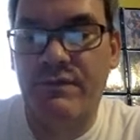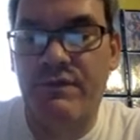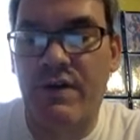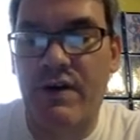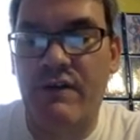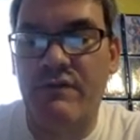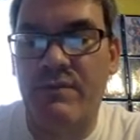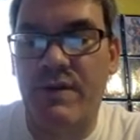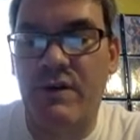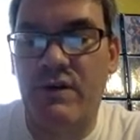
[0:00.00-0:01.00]
5
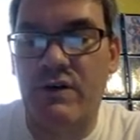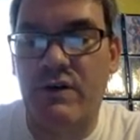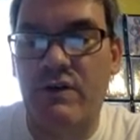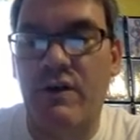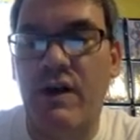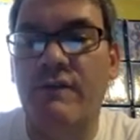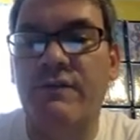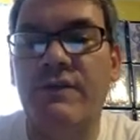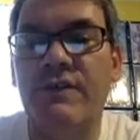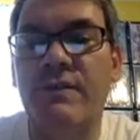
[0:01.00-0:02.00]

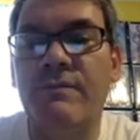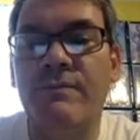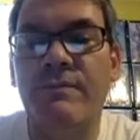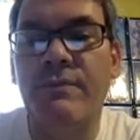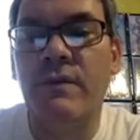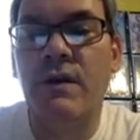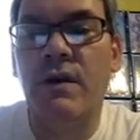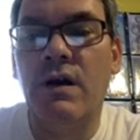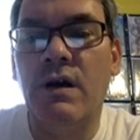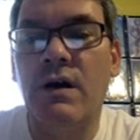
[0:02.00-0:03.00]
paragraphs
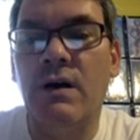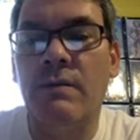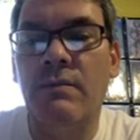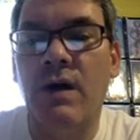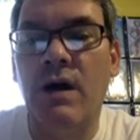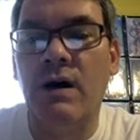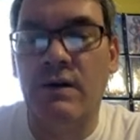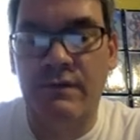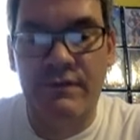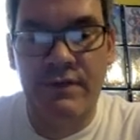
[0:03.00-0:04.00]

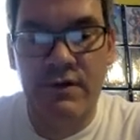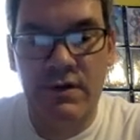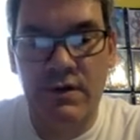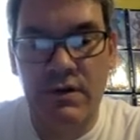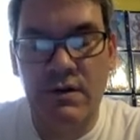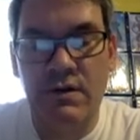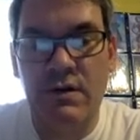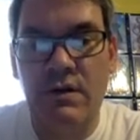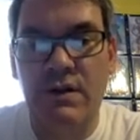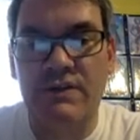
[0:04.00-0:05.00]
of,
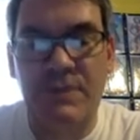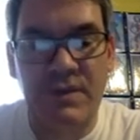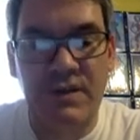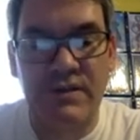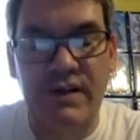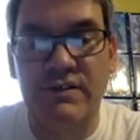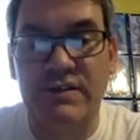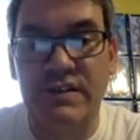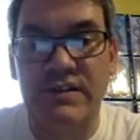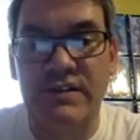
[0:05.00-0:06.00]
let's put the title
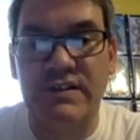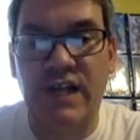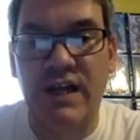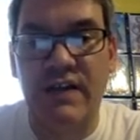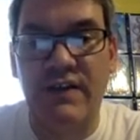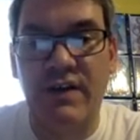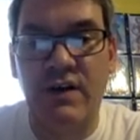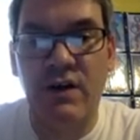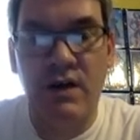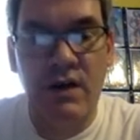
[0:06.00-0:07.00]
since it's not in there,
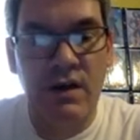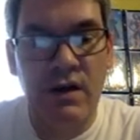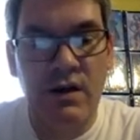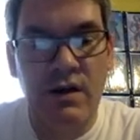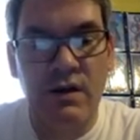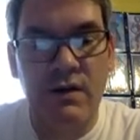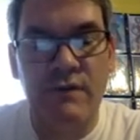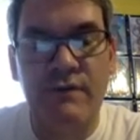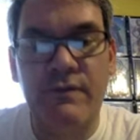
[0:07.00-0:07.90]
of